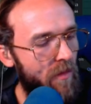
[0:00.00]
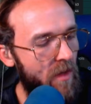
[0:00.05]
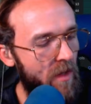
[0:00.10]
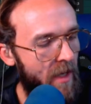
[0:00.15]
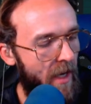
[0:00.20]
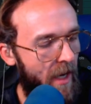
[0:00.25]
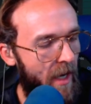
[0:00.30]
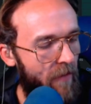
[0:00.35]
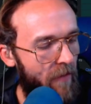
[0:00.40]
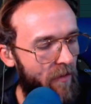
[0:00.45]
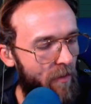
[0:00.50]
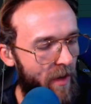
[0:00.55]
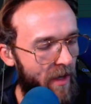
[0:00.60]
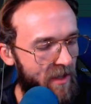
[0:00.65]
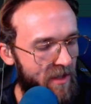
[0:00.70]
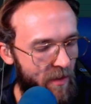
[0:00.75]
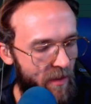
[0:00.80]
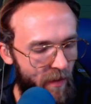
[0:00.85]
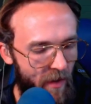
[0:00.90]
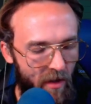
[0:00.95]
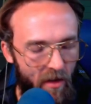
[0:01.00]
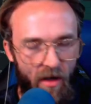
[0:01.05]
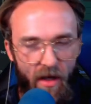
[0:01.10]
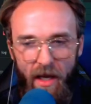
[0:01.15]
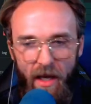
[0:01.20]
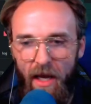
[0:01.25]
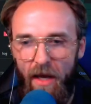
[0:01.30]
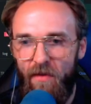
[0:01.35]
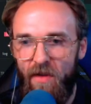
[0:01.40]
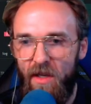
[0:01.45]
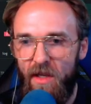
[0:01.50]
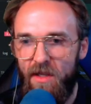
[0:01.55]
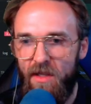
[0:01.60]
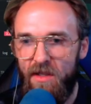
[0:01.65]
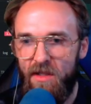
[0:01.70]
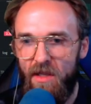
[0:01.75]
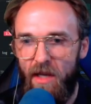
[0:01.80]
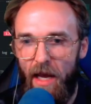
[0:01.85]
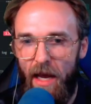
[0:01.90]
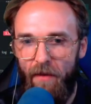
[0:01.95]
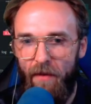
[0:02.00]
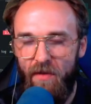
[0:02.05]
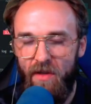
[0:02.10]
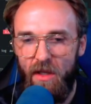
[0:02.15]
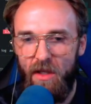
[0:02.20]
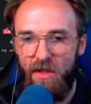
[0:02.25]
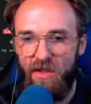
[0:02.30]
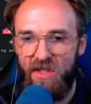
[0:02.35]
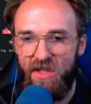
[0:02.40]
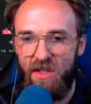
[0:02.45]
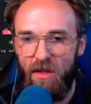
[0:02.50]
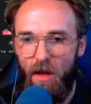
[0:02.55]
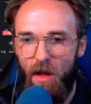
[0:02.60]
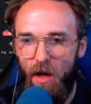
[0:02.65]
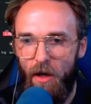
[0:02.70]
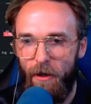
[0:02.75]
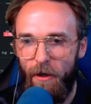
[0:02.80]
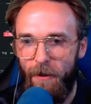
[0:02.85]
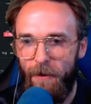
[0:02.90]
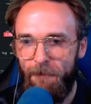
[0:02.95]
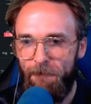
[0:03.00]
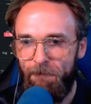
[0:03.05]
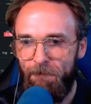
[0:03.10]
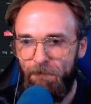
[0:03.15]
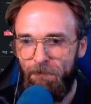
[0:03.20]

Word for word: Yeah, Heaven Peck's been heavy in, heavy in Solana.